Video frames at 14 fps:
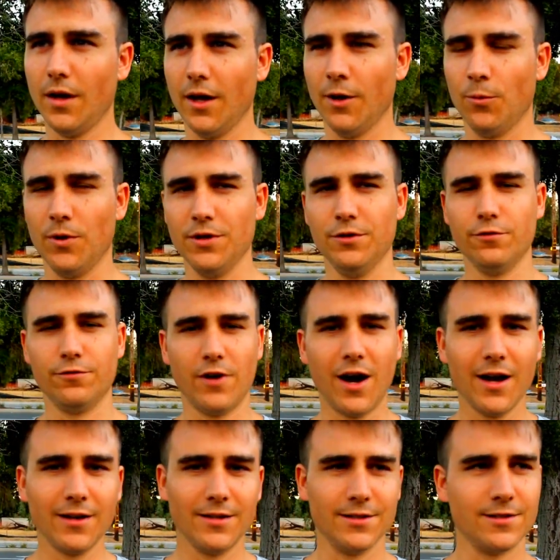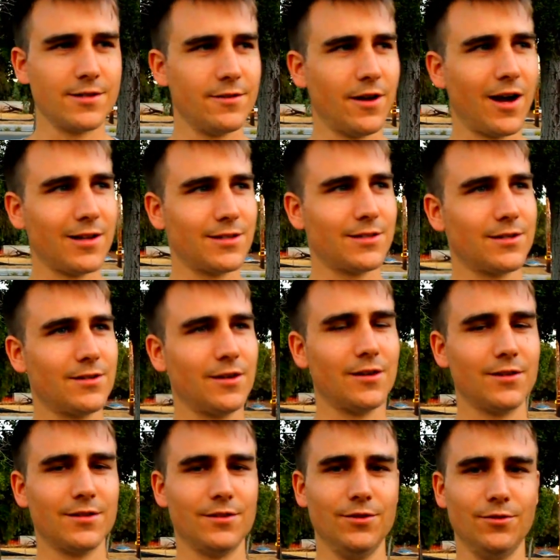And what you find is thoughts
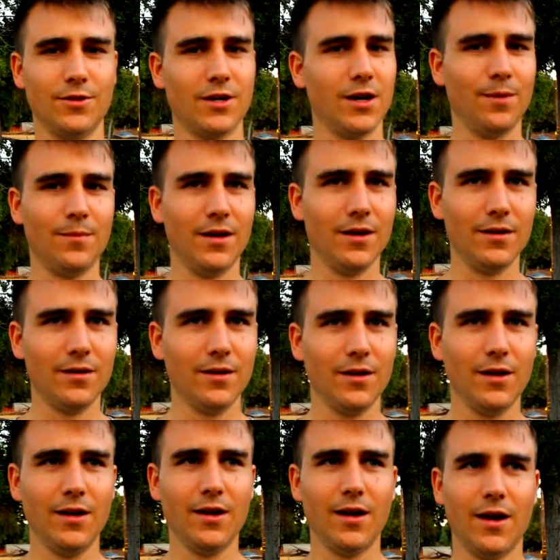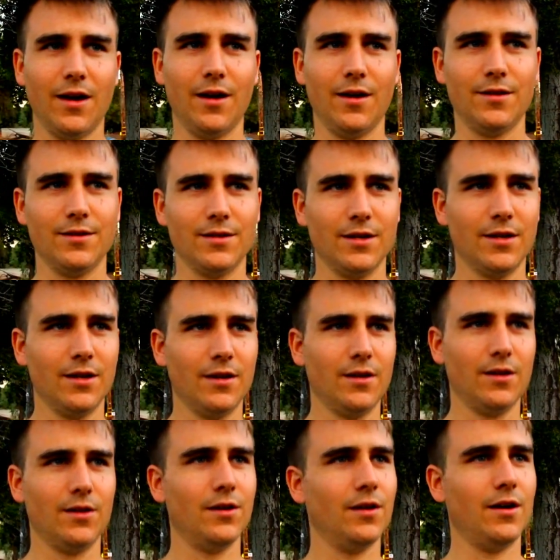start to come in, and
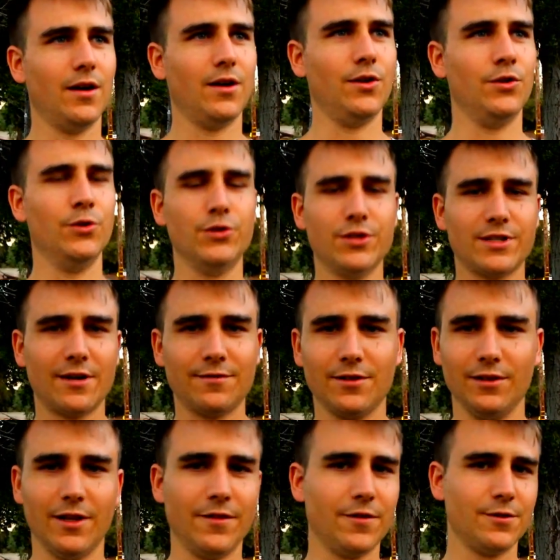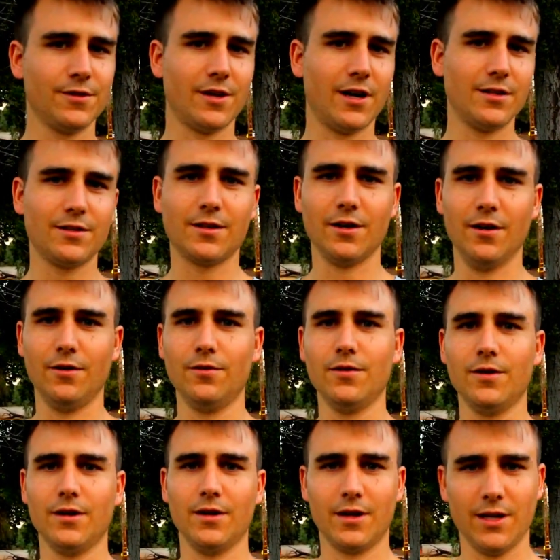you just have to let those thoughts go.
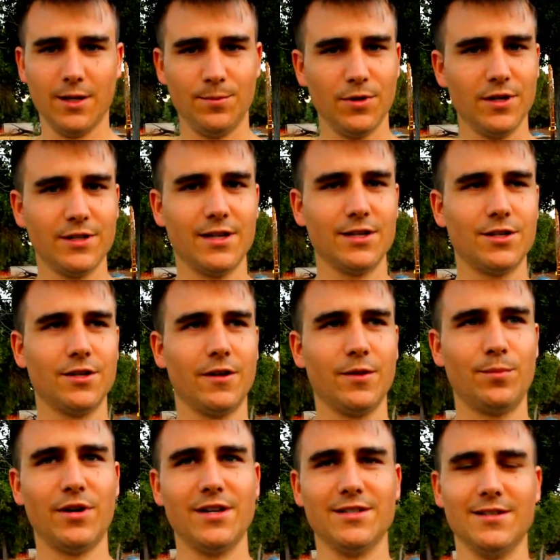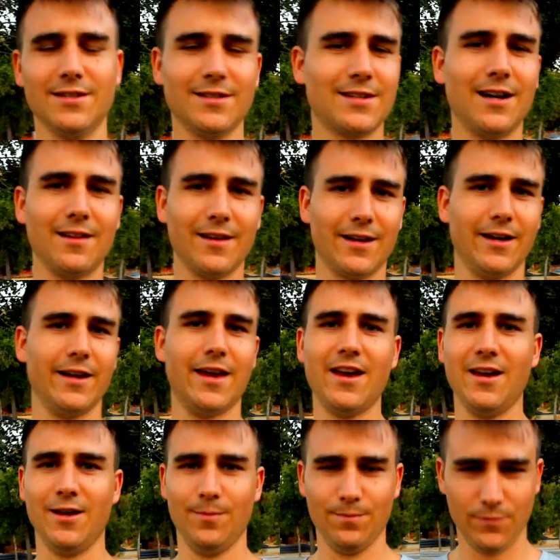Keep your attention on the presence. It's kind of like a
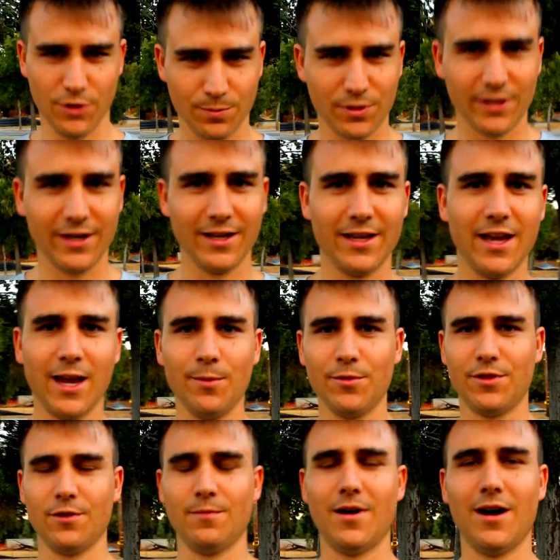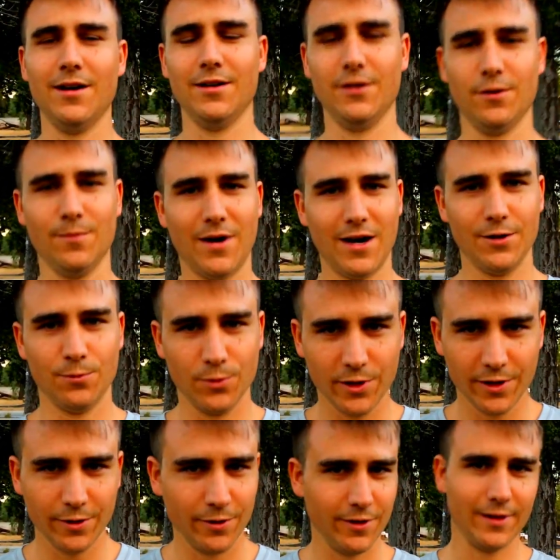game. You're playing a game with your mind, and your mind
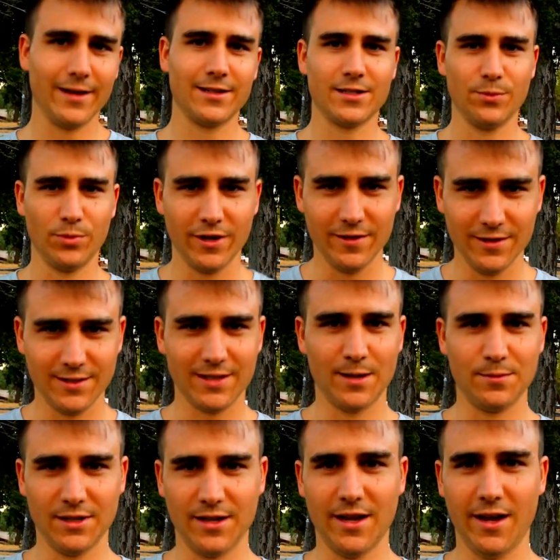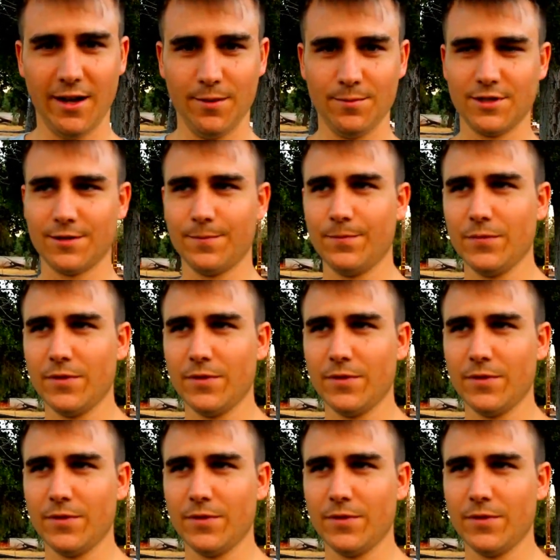really, really likes to play these types of games.